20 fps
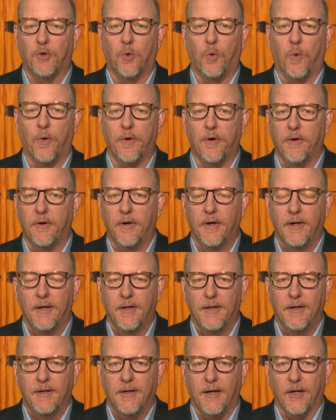quarter.
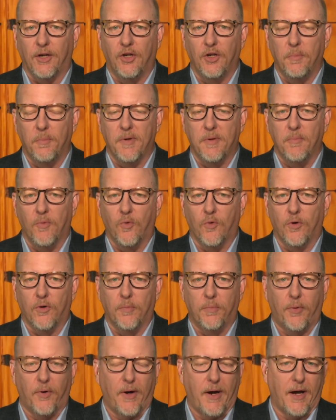I couldn't be
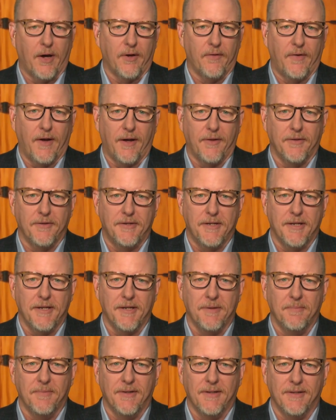more proud of how the
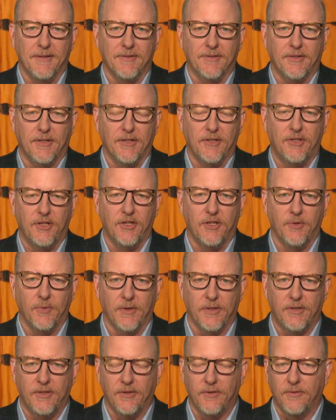team is
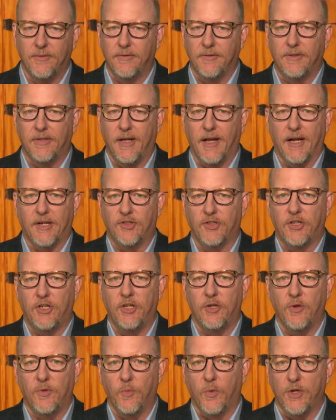continuing to, to
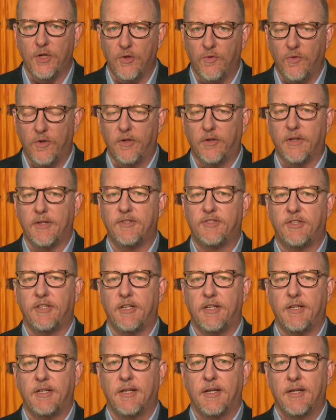execute. And what you really
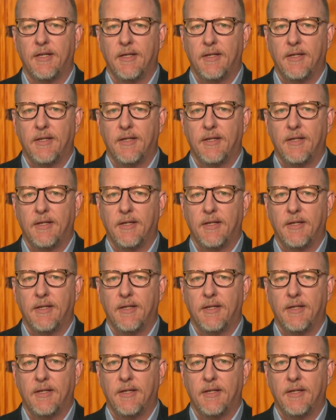see,